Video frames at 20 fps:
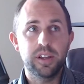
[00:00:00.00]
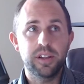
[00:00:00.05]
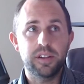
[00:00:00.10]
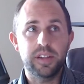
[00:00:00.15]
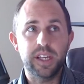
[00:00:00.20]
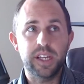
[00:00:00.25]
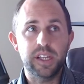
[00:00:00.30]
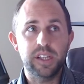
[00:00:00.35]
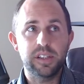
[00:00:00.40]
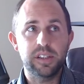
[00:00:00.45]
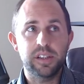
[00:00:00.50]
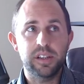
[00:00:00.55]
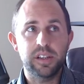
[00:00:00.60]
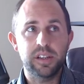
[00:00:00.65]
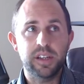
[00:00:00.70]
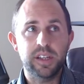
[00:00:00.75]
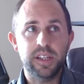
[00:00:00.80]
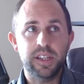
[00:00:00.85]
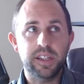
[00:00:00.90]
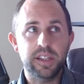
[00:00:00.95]
then
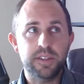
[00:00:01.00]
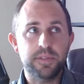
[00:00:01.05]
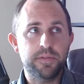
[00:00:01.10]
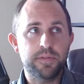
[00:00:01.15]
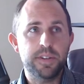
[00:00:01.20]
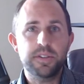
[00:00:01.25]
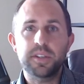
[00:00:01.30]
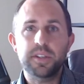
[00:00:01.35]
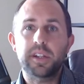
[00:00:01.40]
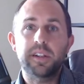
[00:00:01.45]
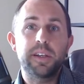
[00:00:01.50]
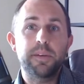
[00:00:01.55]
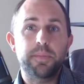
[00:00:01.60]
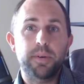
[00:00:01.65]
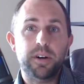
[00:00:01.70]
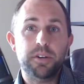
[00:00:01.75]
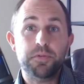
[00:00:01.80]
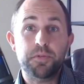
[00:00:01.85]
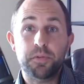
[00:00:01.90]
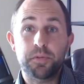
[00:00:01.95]
it's physically
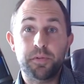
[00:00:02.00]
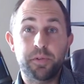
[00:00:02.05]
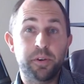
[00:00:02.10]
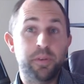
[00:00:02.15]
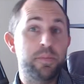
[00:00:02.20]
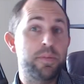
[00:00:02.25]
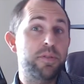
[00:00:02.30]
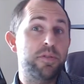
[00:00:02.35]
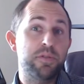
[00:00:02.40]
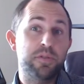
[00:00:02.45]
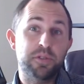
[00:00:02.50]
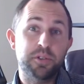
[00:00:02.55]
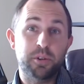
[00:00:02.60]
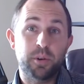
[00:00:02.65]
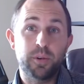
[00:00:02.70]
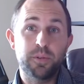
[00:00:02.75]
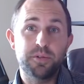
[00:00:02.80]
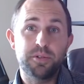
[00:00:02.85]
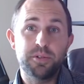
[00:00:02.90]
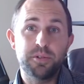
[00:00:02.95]
impossible for your business to
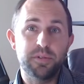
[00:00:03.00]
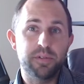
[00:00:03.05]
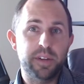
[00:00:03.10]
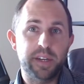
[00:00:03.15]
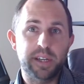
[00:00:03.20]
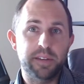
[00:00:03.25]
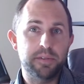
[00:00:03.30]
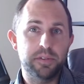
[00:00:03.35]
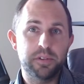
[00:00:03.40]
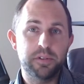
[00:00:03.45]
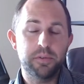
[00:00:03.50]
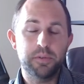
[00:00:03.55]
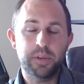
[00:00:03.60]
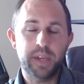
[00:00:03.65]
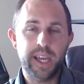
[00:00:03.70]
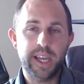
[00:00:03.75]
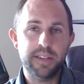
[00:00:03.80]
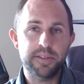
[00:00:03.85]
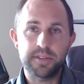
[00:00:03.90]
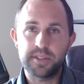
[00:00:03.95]
grow too. Like, you
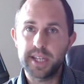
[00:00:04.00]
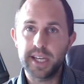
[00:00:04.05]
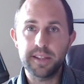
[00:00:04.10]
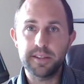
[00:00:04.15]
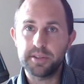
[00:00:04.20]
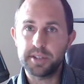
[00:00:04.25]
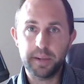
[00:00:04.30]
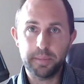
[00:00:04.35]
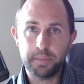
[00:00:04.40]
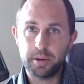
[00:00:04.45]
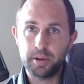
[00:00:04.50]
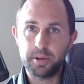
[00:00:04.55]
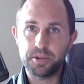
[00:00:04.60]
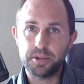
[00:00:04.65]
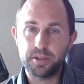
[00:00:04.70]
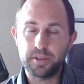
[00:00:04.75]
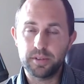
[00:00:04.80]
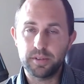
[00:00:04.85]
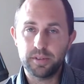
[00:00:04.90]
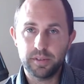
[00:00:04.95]
can't stay the same
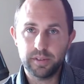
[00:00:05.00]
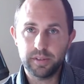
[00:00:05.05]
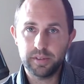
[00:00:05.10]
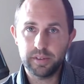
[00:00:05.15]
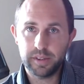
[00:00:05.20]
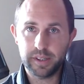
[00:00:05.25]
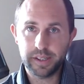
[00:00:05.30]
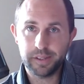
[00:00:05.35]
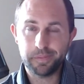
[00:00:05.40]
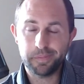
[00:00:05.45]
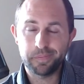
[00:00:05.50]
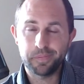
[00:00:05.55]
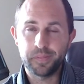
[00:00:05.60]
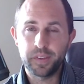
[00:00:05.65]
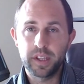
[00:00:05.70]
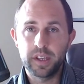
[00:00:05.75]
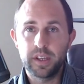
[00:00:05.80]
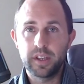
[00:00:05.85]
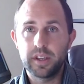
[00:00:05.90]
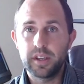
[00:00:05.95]
person, right?
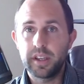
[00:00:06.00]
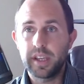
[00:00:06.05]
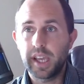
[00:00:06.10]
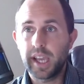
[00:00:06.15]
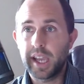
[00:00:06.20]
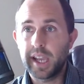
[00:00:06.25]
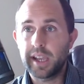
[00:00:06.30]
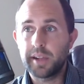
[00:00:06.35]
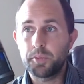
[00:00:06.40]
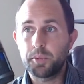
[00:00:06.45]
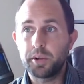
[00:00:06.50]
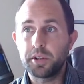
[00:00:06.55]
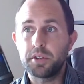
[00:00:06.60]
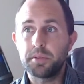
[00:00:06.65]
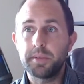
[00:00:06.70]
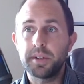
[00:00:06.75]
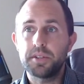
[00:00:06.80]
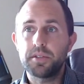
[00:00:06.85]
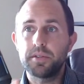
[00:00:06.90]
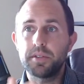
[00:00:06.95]
And when you're
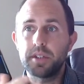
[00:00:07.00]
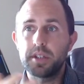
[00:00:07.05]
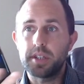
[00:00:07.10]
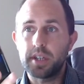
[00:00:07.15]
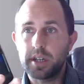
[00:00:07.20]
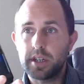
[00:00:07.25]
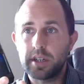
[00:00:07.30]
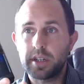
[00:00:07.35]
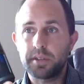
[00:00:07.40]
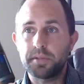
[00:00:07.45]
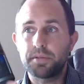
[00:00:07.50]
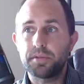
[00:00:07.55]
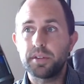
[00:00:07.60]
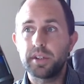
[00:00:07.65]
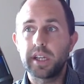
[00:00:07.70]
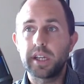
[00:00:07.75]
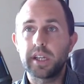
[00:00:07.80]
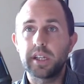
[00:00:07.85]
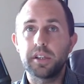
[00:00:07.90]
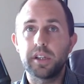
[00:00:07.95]
mentally tough
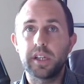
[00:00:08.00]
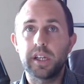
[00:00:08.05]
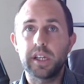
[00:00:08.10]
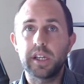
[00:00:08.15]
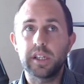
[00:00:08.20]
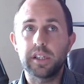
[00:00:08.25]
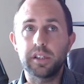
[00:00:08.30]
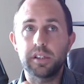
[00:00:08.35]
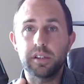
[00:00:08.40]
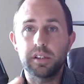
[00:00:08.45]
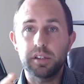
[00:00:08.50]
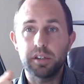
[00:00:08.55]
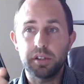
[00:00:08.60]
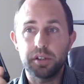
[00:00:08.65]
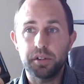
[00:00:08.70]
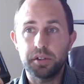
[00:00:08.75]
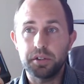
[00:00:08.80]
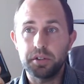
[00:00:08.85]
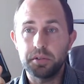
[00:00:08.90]
and